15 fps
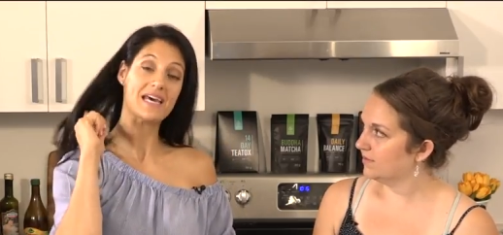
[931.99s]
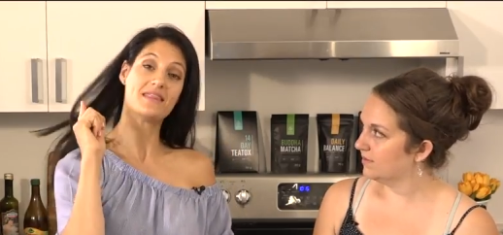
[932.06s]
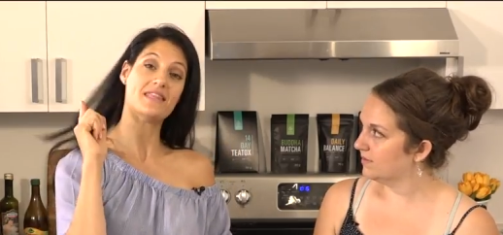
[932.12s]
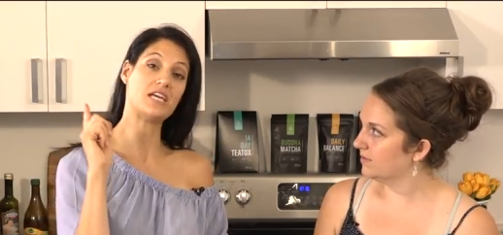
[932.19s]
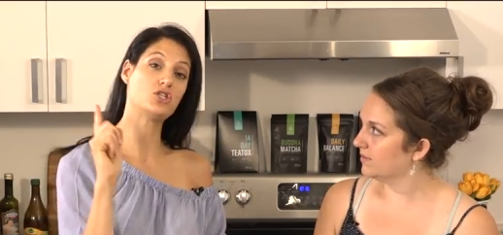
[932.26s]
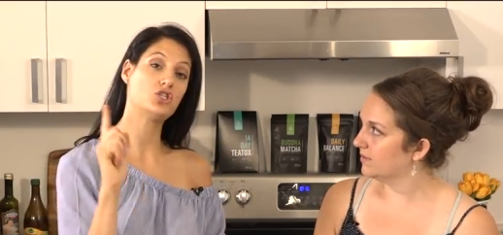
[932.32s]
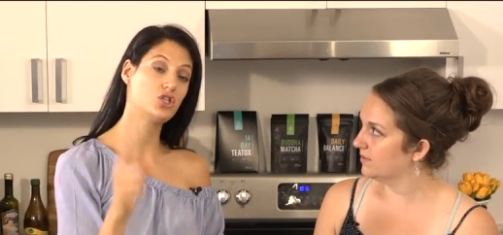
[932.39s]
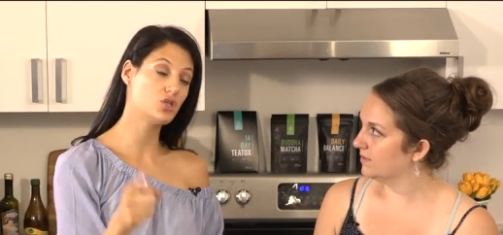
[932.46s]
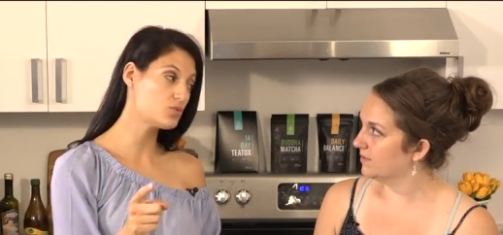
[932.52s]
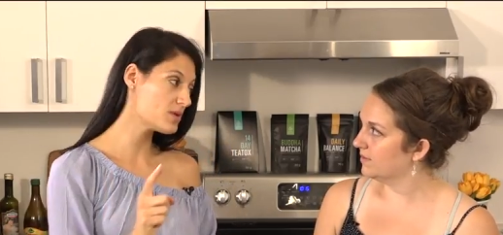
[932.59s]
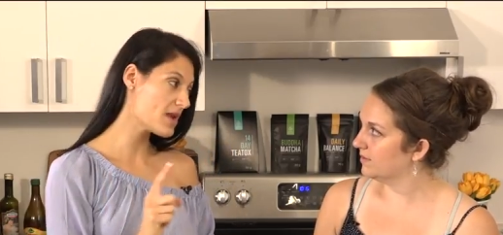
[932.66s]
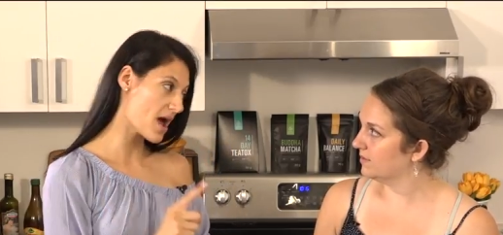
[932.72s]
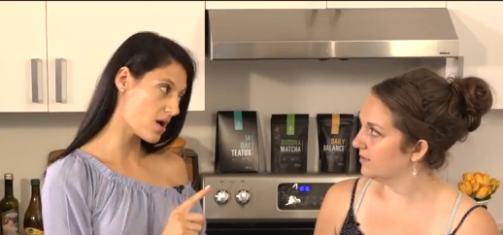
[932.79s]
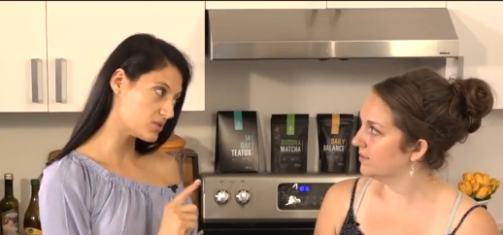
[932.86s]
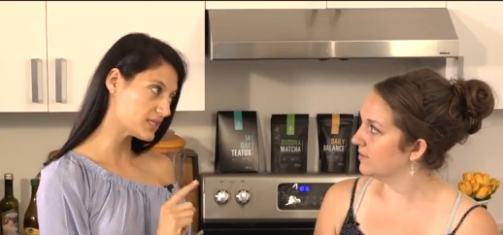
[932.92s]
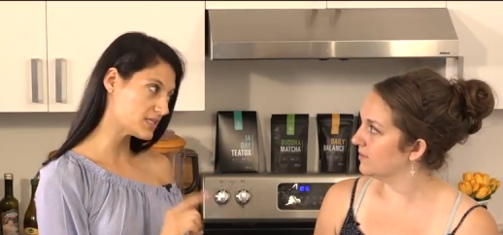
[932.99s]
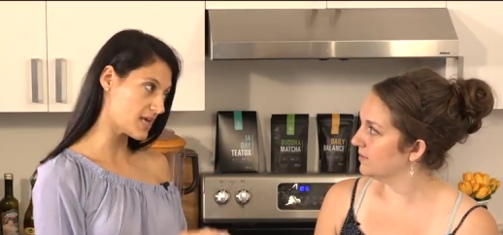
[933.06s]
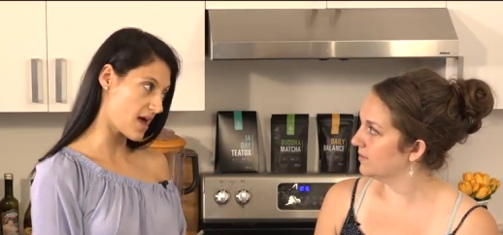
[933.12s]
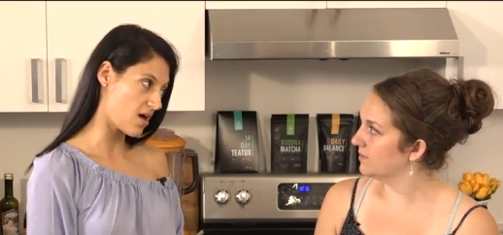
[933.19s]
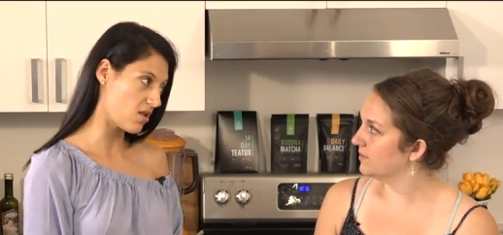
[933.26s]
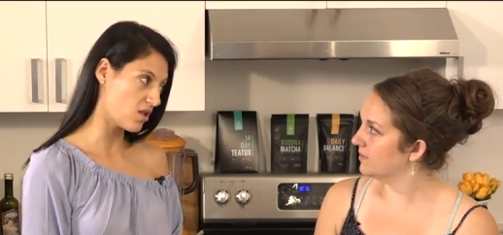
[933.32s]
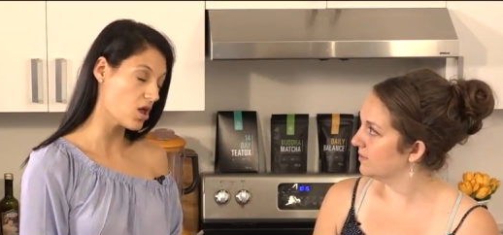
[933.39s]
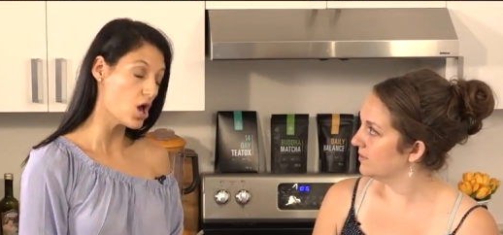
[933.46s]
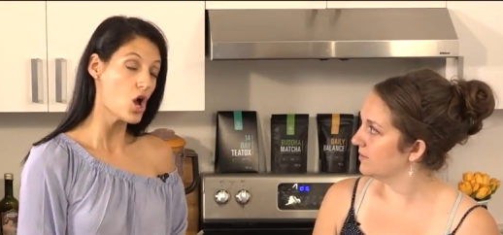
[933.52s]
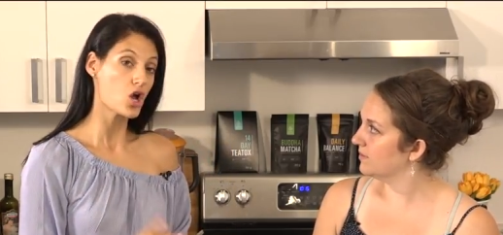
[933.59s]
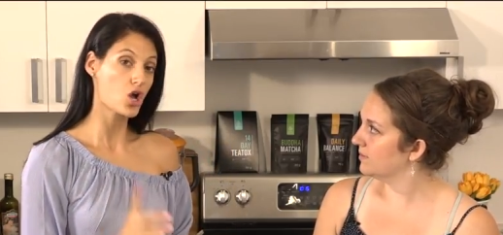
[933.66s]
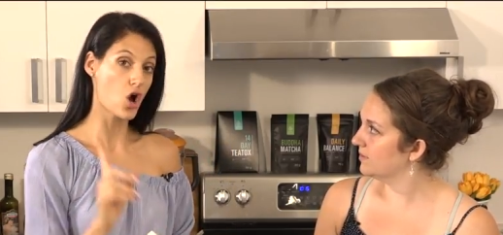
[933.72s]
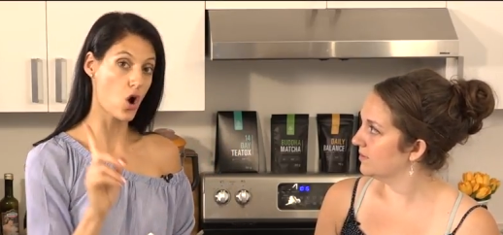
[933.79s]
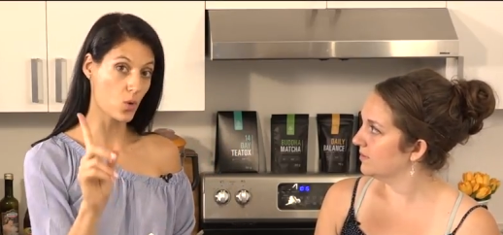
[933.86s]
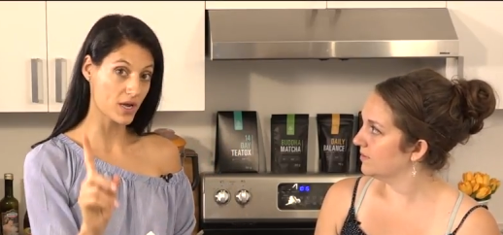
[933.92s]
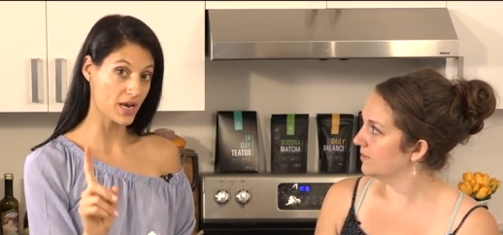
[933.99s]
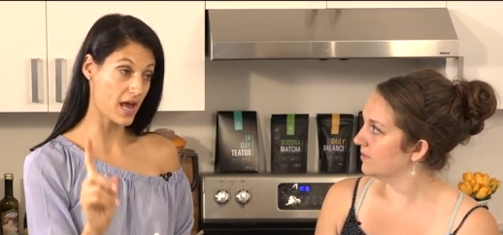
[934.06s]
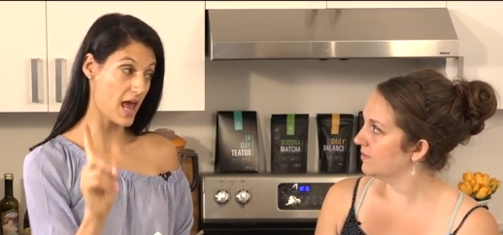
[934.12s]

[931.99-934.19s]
Speaker 1: They do now sell coconut